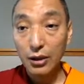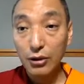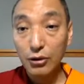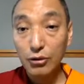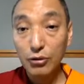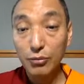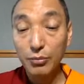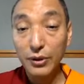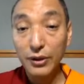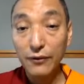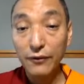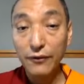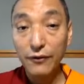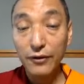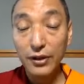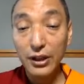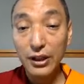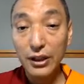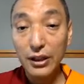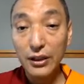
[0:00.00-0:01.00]
to be
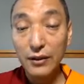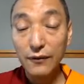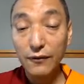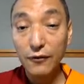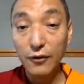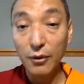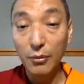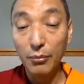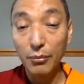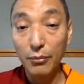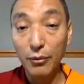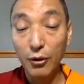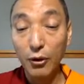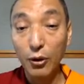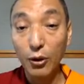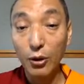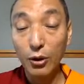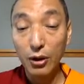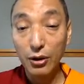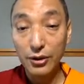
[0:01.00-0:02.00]
free from
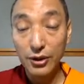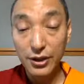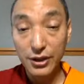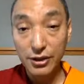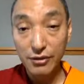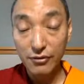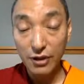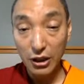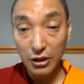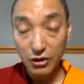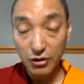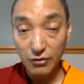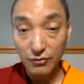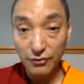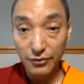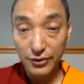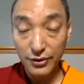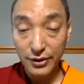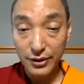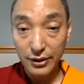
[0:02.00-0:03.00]
all
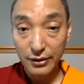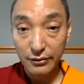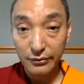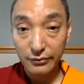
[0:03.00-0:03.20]
distractions.